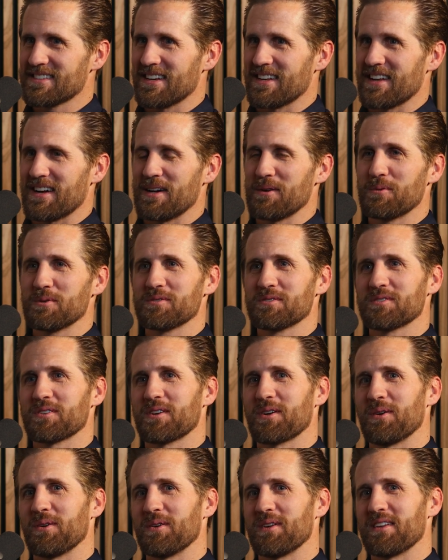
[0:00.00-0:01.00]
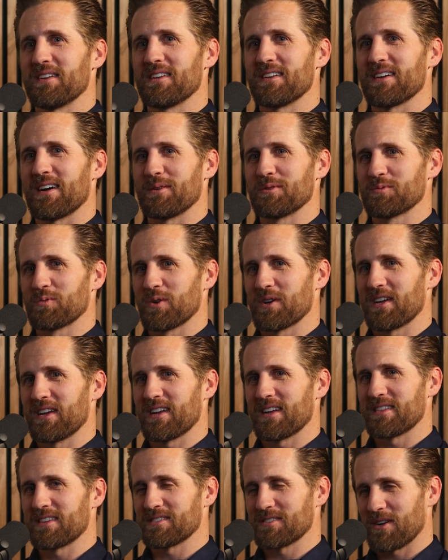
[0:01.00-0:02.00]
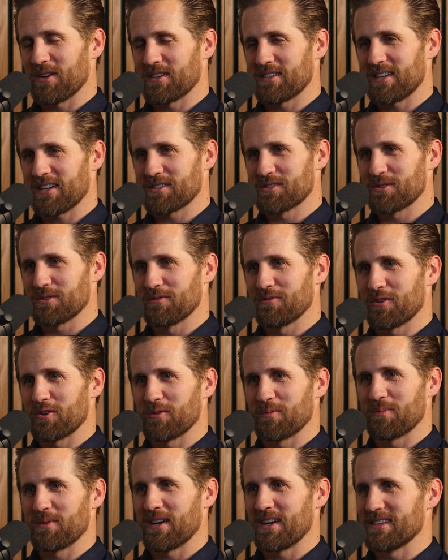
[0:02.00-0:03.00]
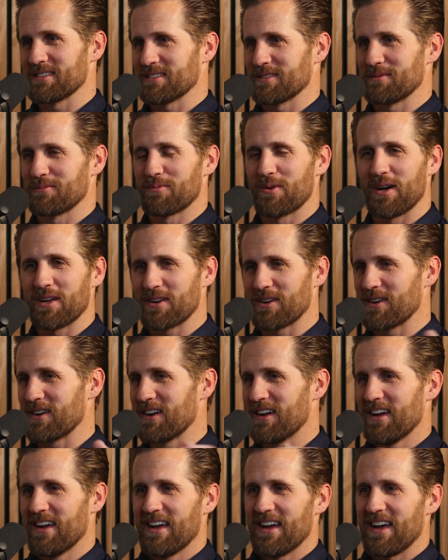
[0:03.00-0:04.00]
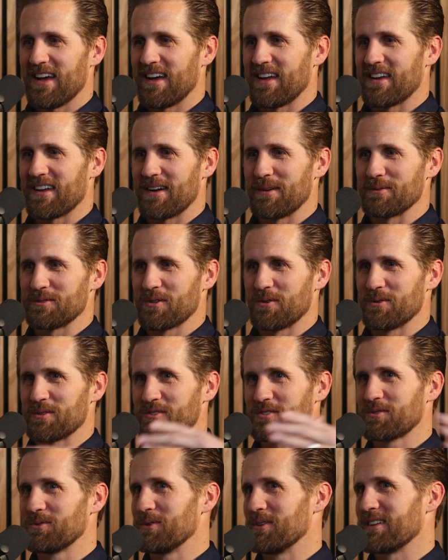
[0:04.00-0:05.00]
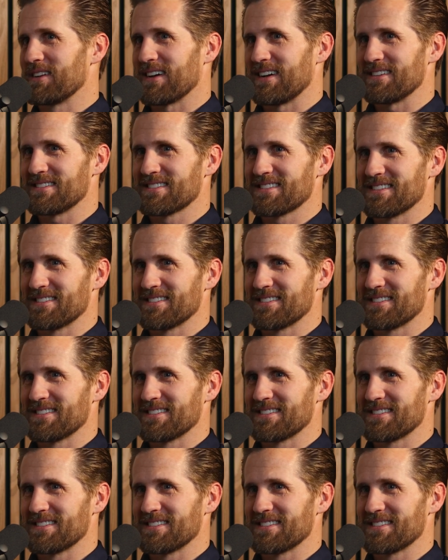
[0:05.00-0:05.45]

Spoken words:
and I was working at this architectural firm as a runner, and I was going to school at nights.